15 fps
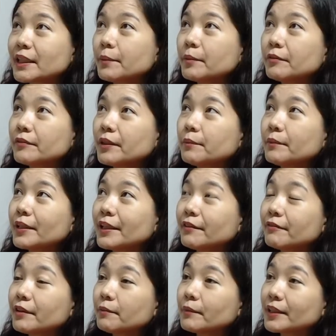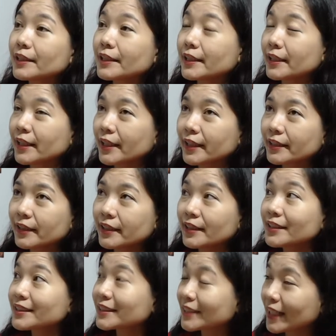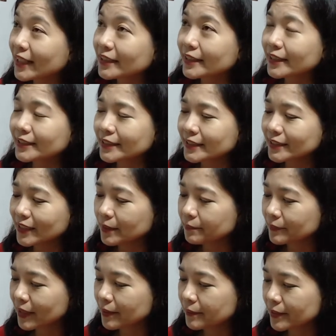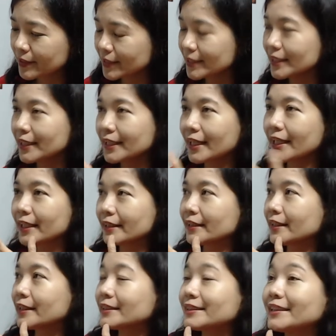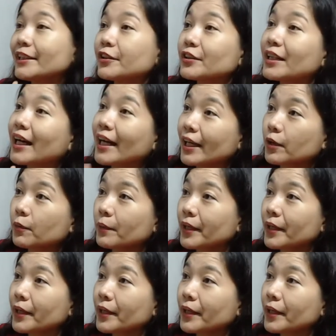of them leave them at the gate. And it's sad kasi sometimes, kasi the gate is near the highway.